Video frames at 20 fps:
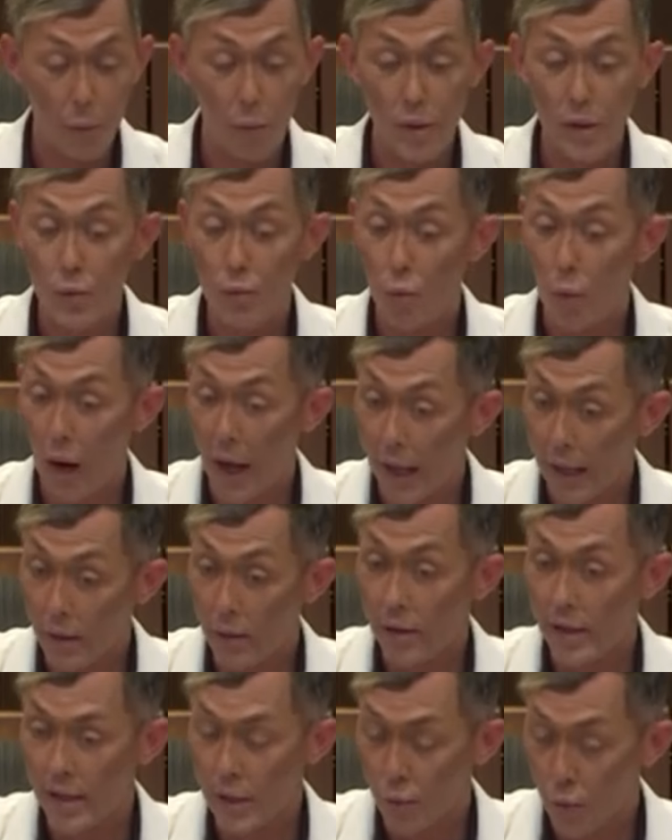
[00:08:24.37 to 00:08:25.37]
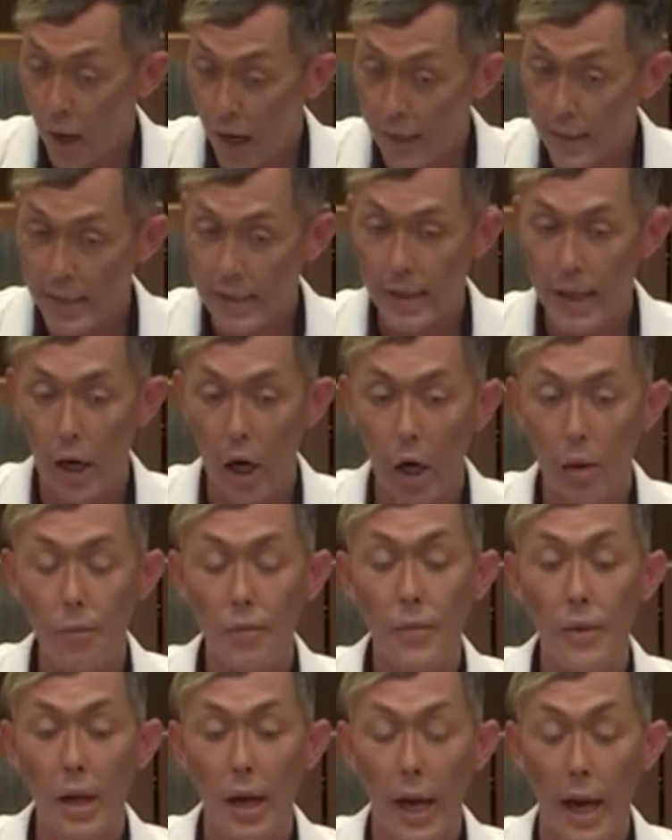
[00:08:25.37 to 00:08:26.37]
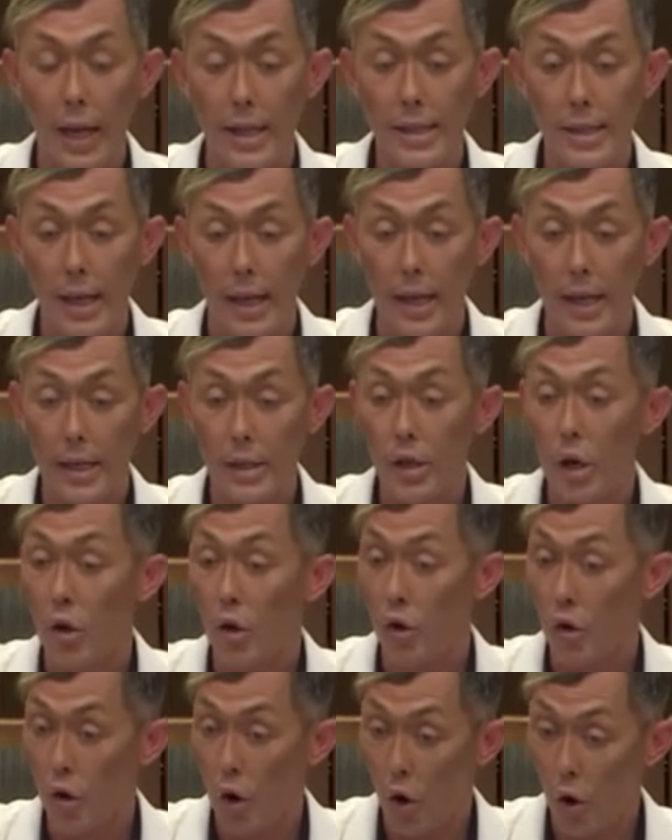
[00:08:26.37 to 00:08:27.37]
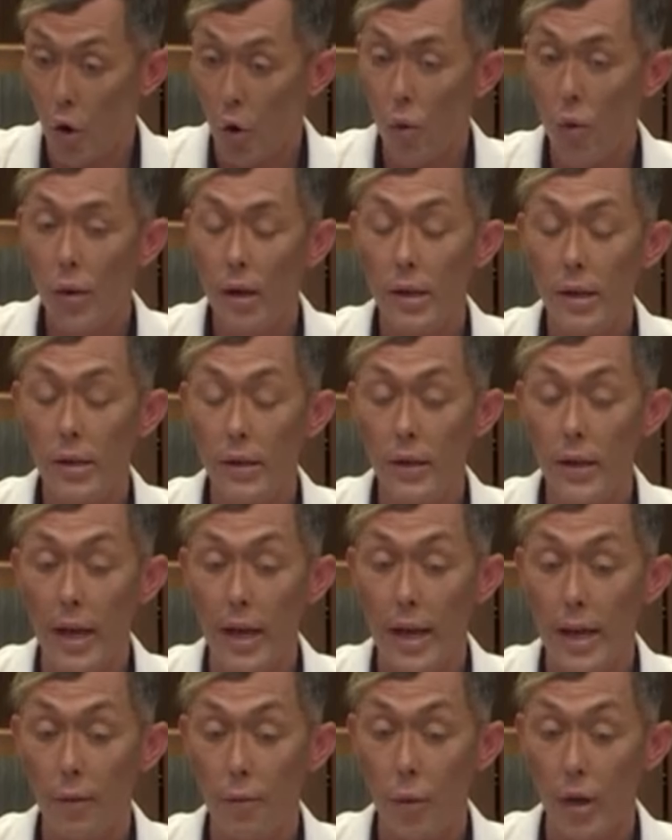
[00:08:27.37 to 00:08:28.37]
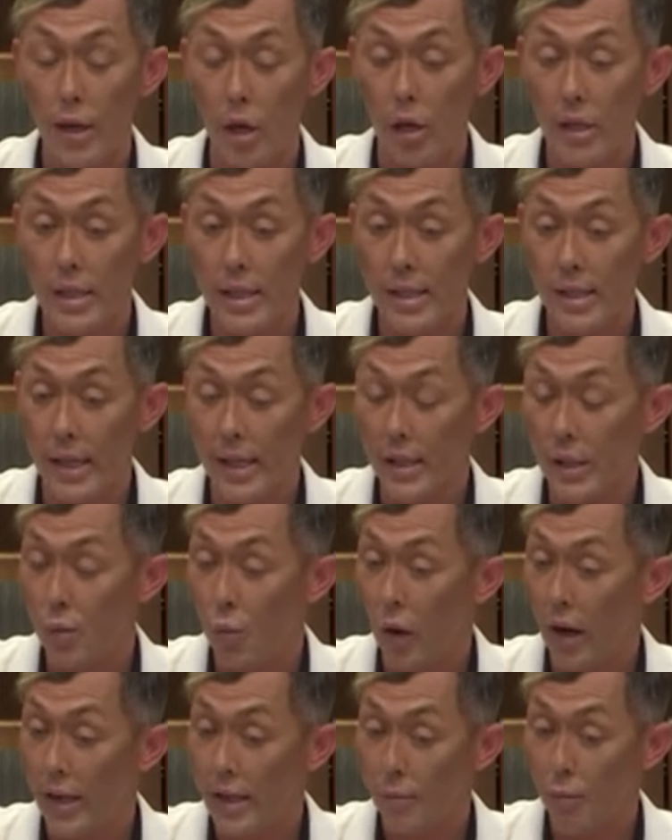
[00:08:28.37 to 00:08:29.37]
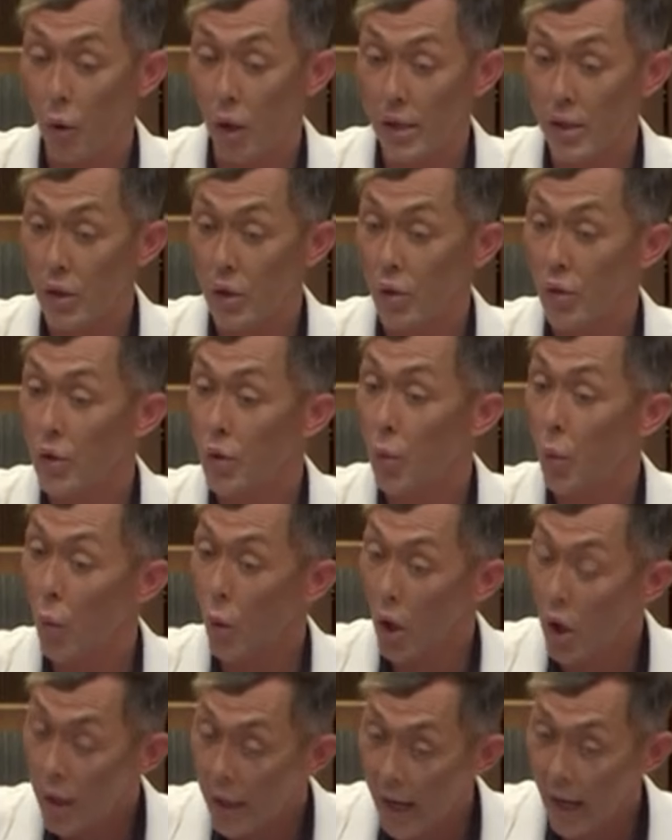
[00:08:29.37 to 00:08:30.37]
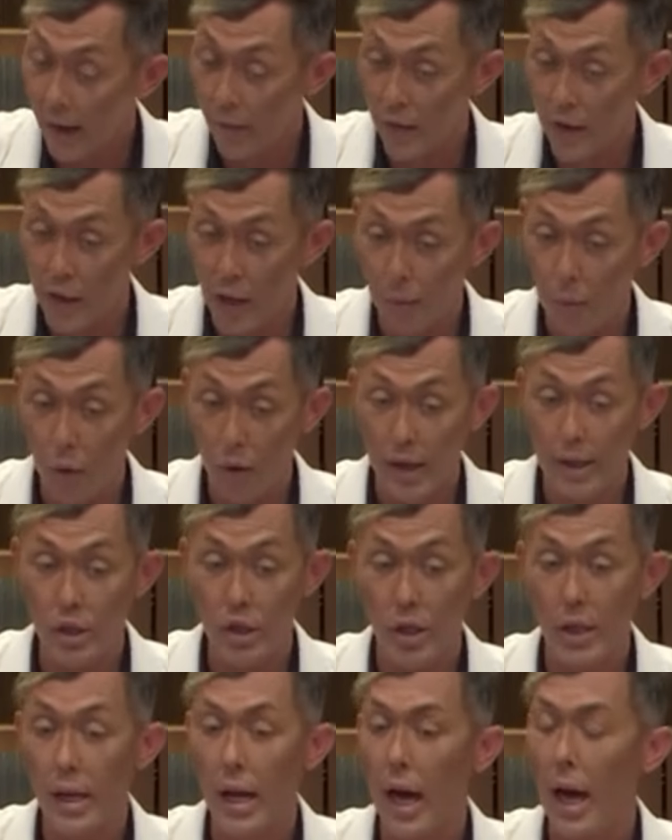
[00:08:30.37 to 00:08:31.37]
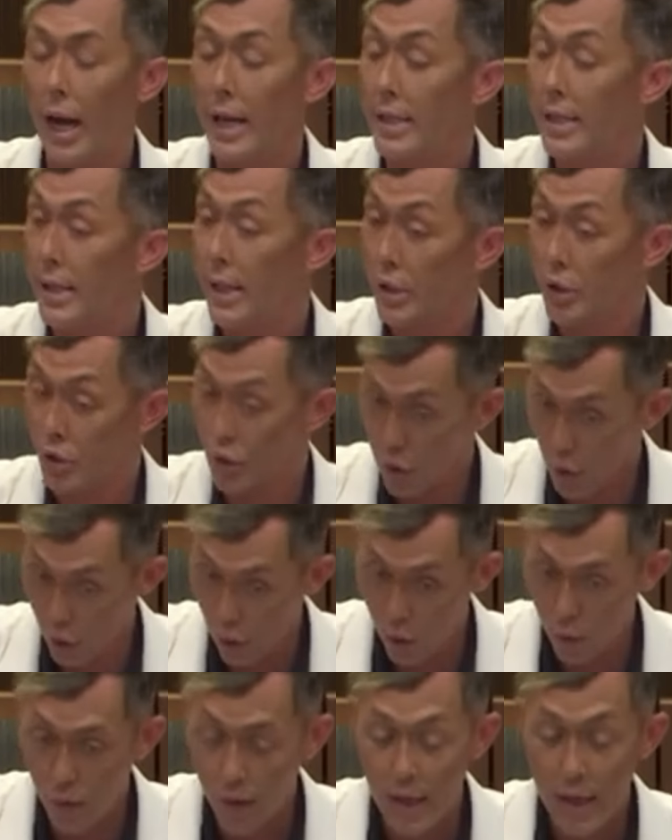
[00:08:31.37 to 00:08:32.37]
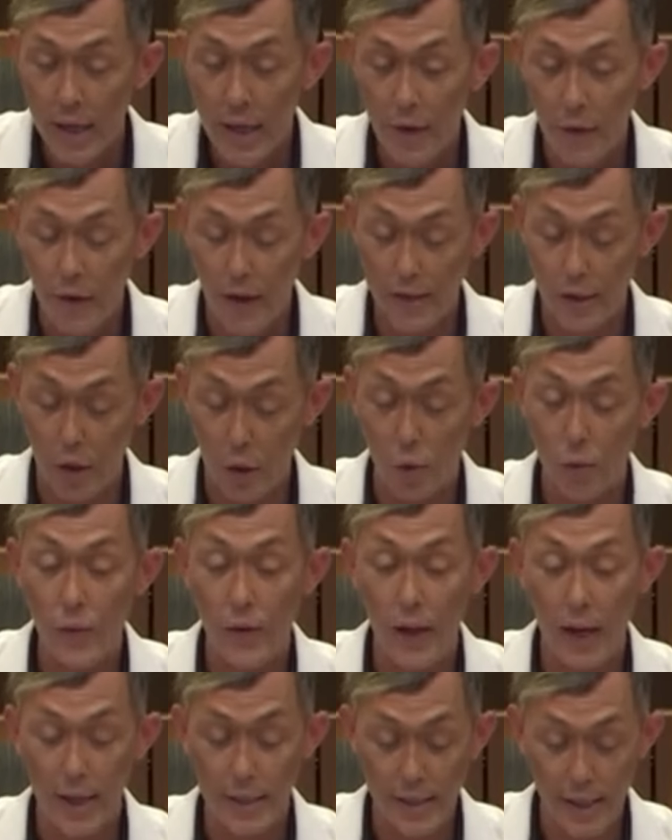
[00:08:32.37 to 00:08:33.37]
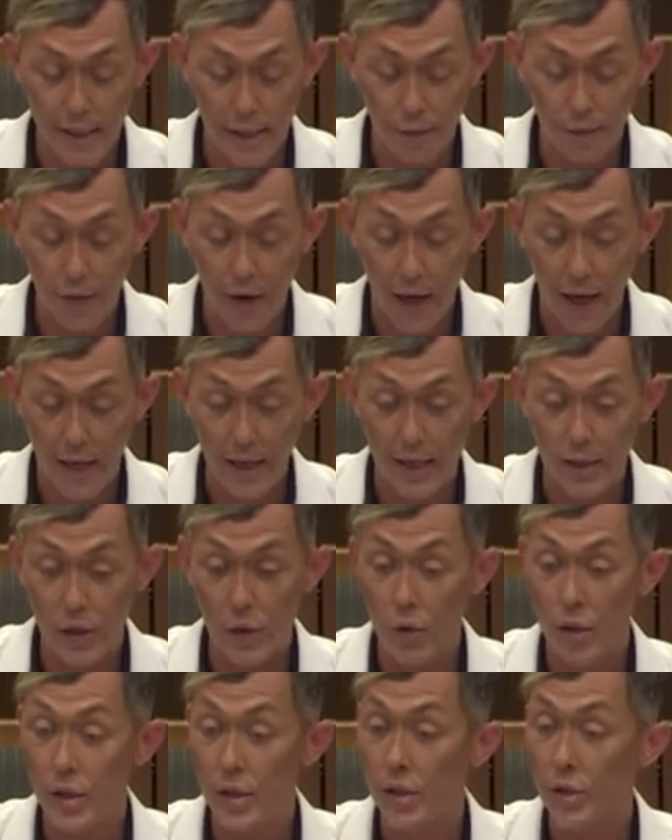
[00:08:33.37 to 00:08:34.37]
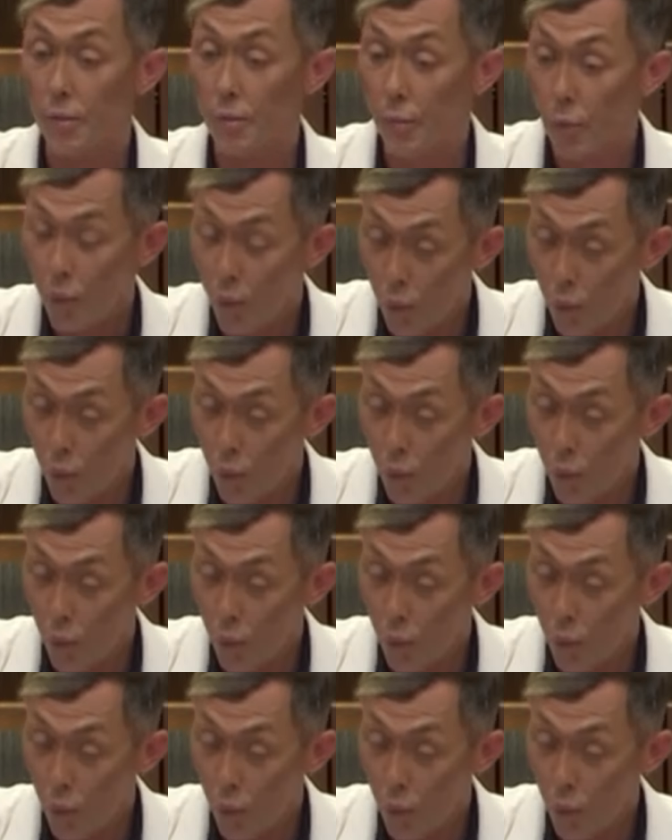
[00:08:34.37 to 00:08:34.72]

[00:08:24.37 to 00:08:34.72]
is Randy there? I said, no. They went on to say, does Randy Wasnold work at the operation? I said, no, they don't. They identified as Krista